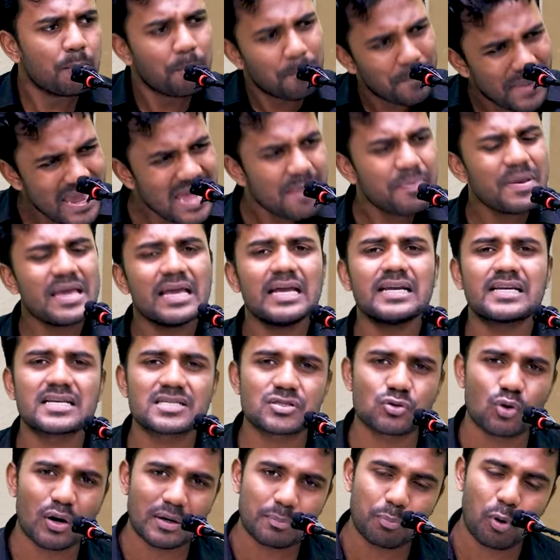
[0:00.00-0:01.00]
Maybe he
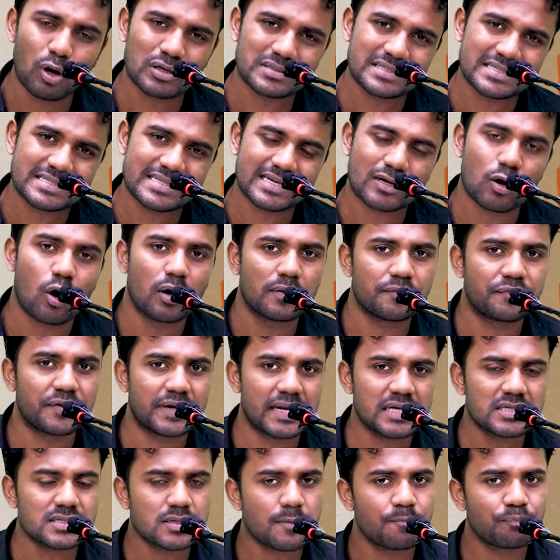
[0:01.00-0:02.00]
does not possess the
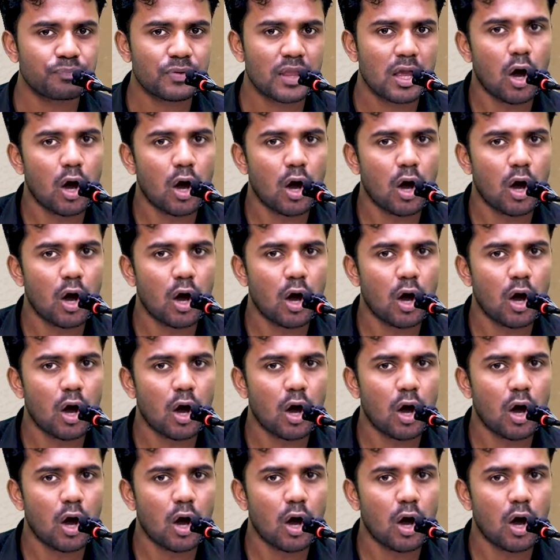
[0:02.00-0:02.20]
confidence,